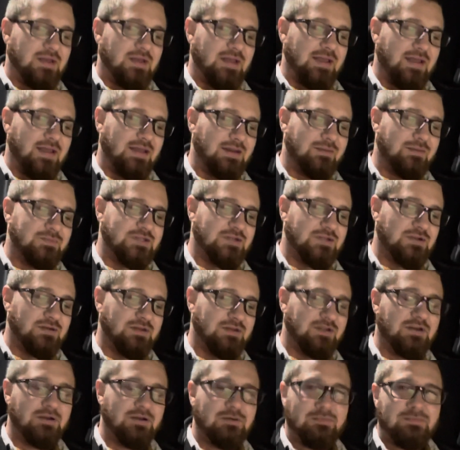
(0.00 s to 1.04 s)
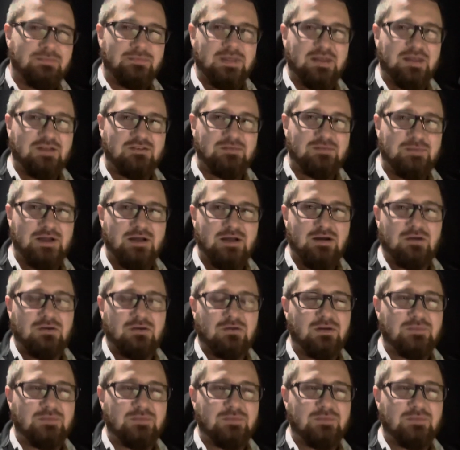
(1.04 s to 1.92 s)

And I'm sorry, you know, thanks to my uncle,